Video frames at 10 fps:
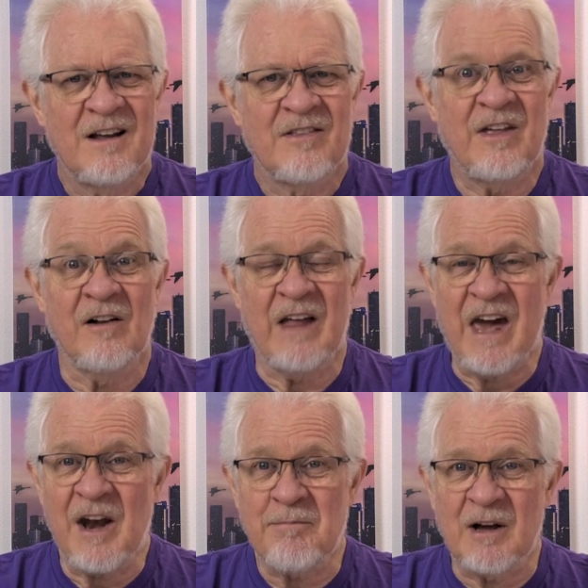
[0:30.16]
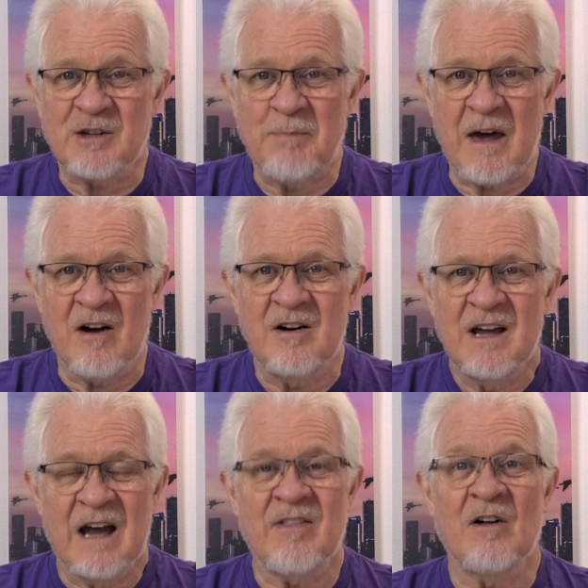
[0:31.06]
They'll edit much better
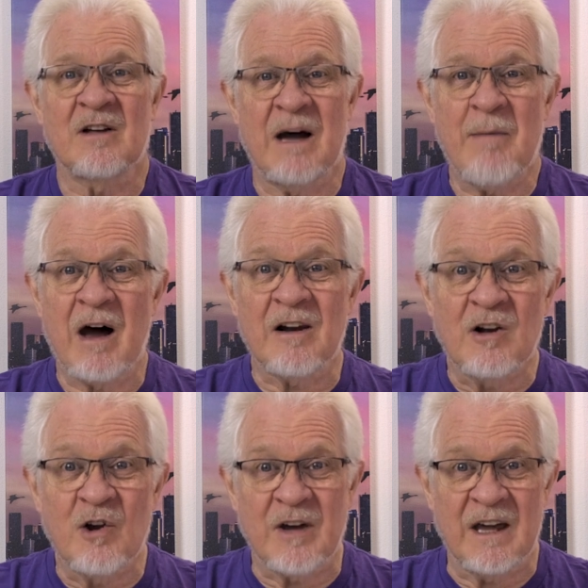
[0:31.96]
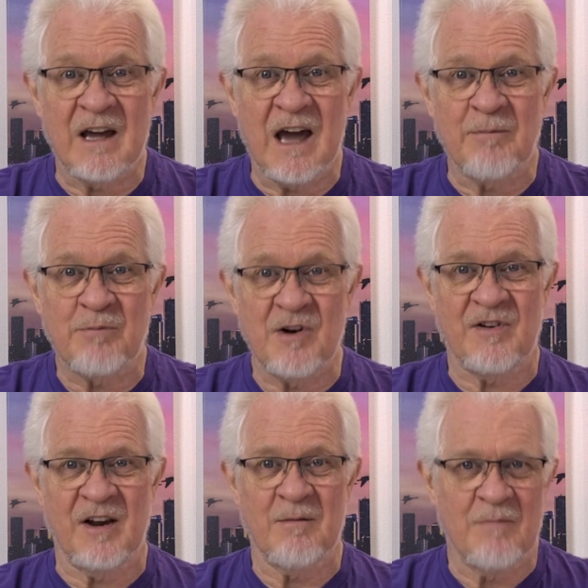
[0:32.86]
and they'll come out looking and
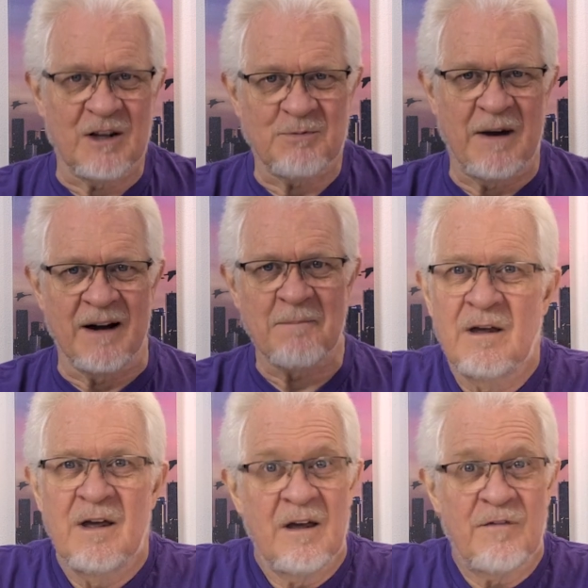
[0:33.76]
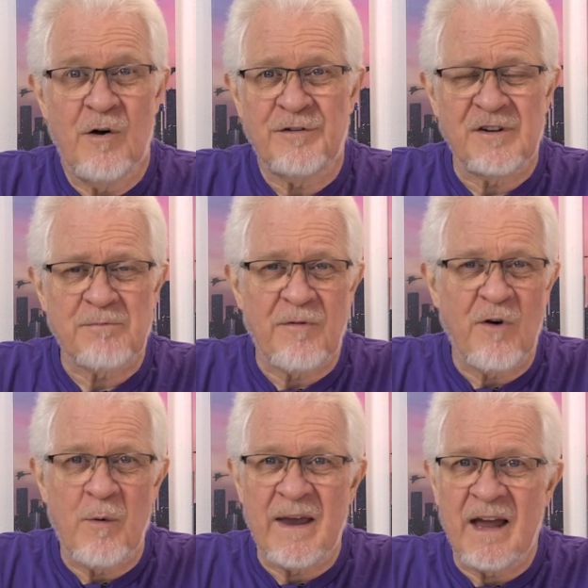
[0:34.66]
printing much better. Folks, just
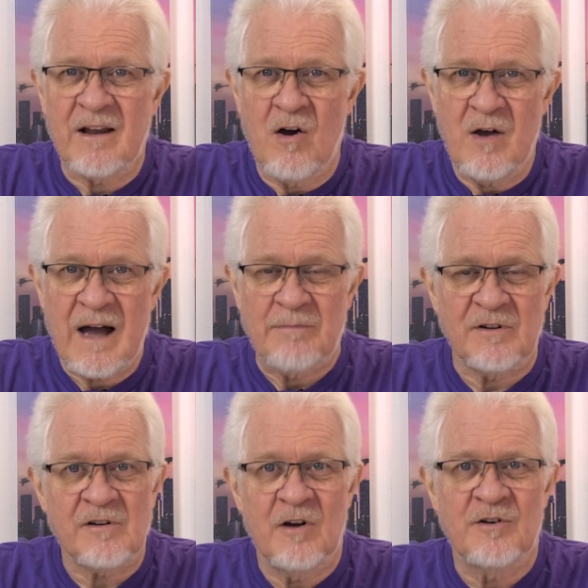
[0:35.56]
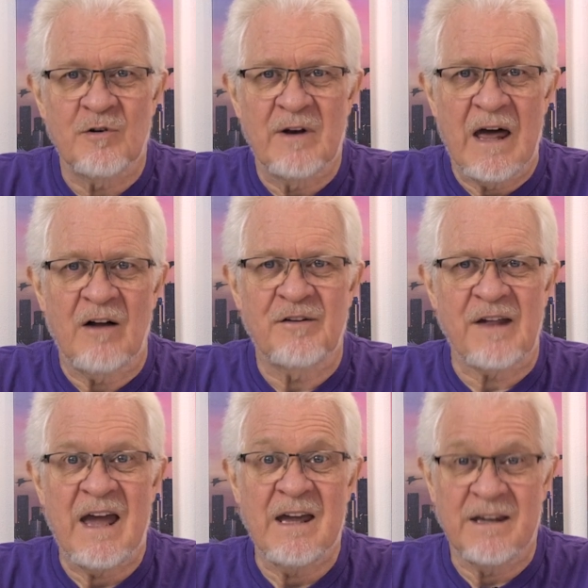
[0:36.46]
before we get going, I'm just going to announce
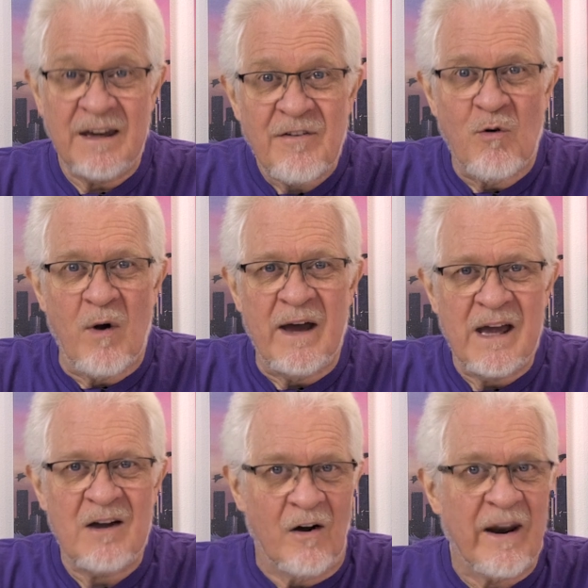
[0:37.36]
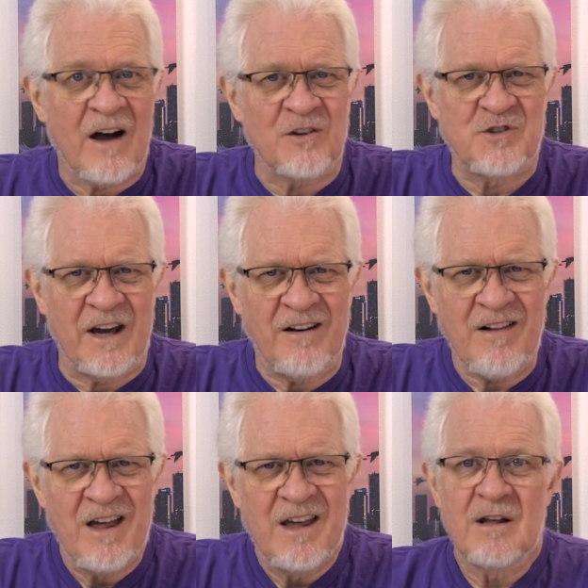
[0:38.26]
a giveaway on our channel.
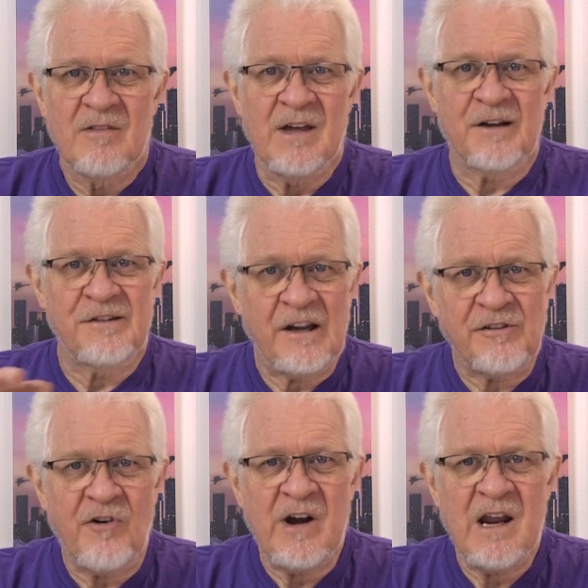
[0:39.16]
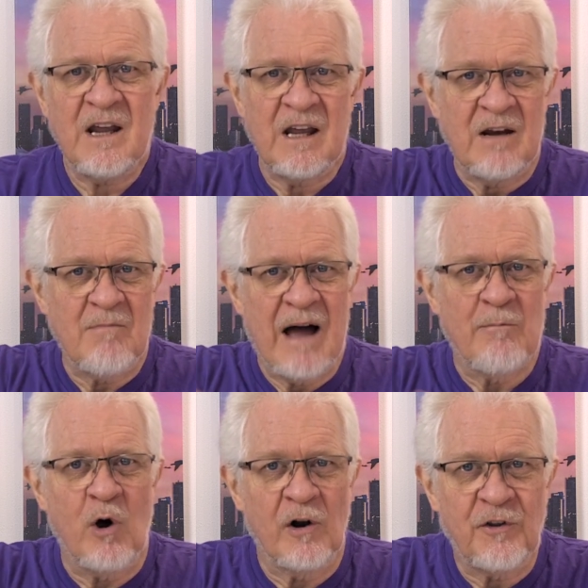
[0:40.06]
The accessory in my
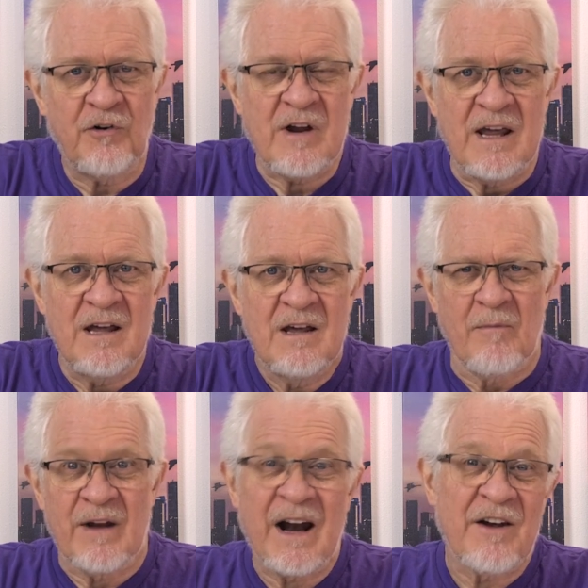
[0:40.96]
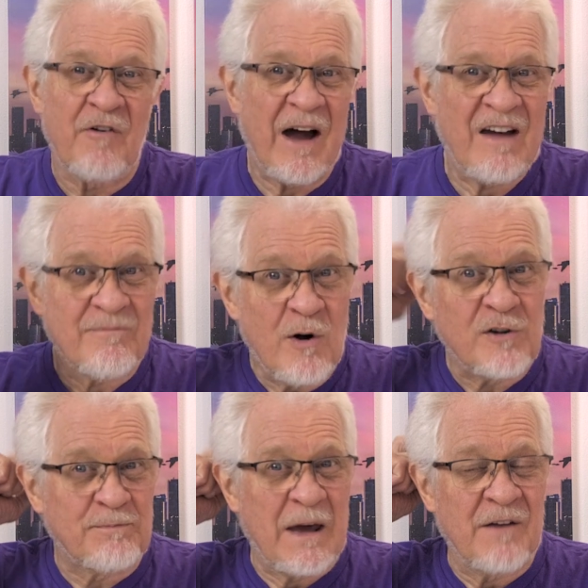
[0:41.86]
Model 3 that I derive
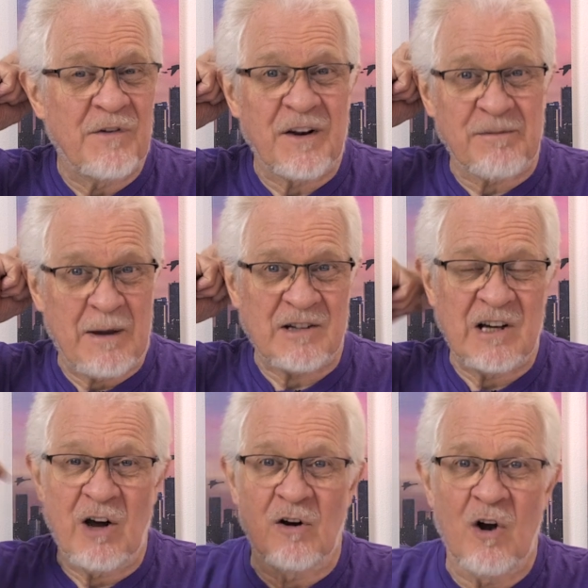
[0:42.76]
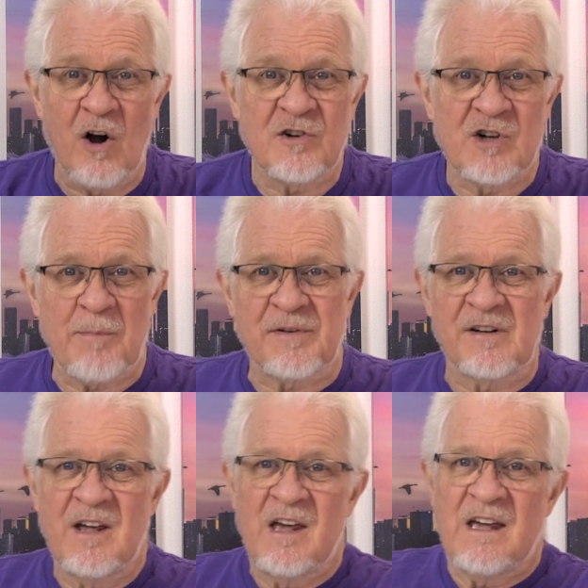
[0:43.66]
most benefit, especially on long
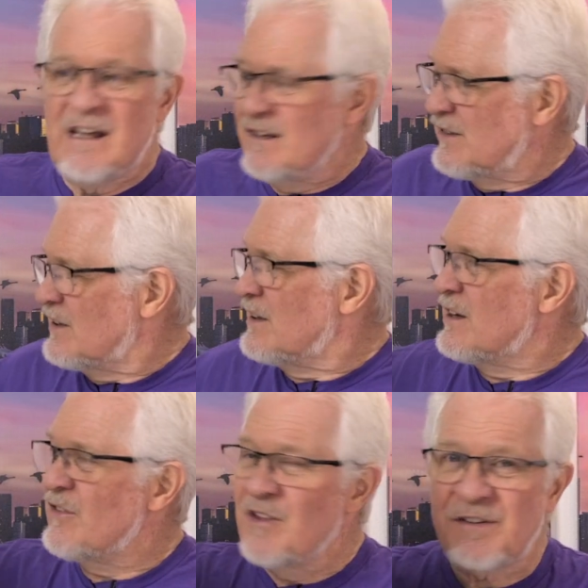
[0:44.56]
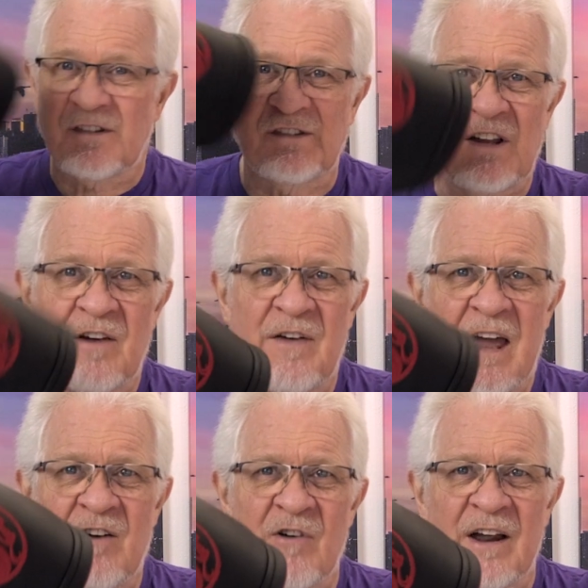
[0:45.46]
trips, is this set of
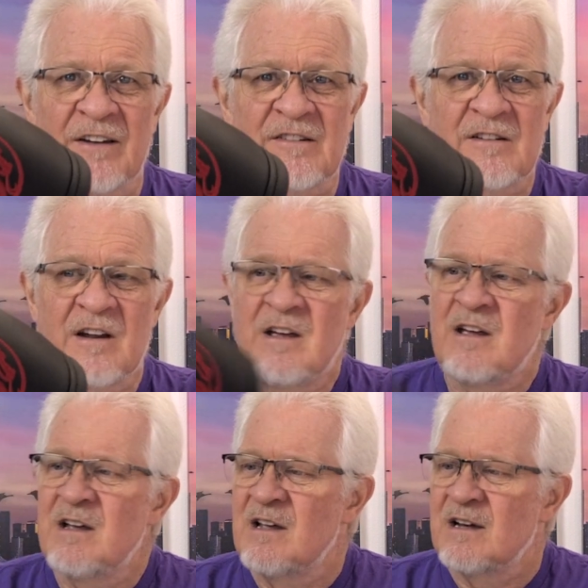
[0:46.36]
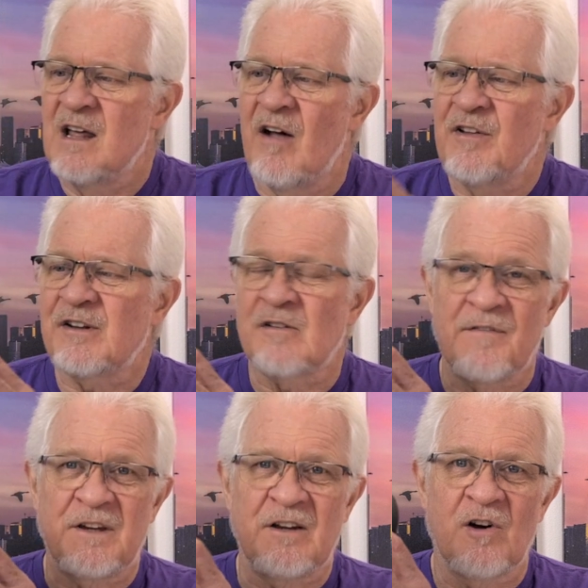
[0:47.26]
headrests. Now, this has
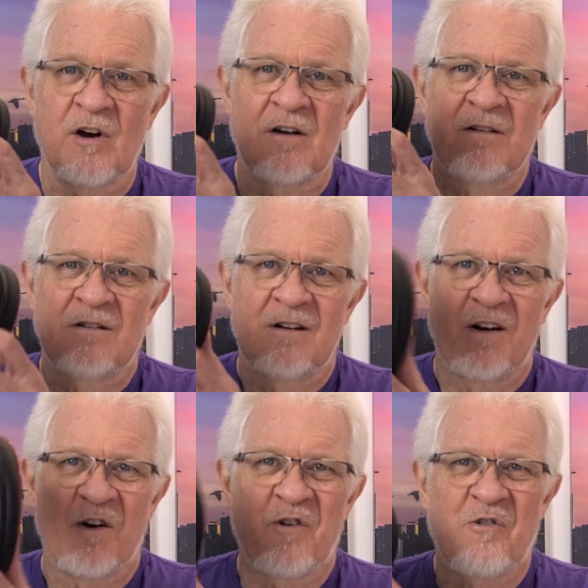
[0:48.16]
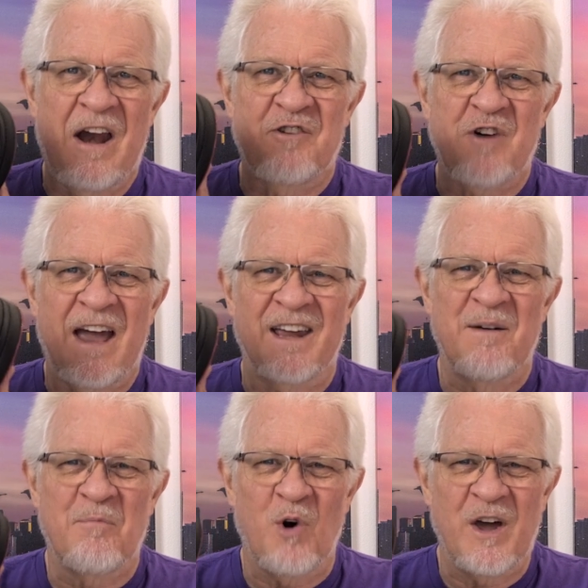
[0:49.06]
obviously got a red dragon
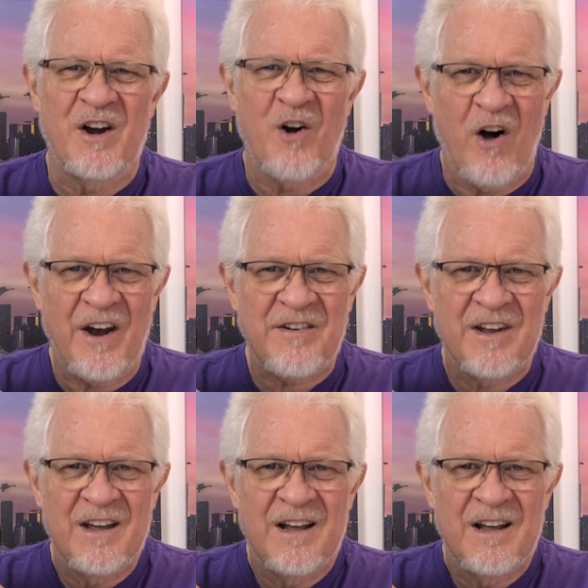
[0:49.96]
embroidered on it.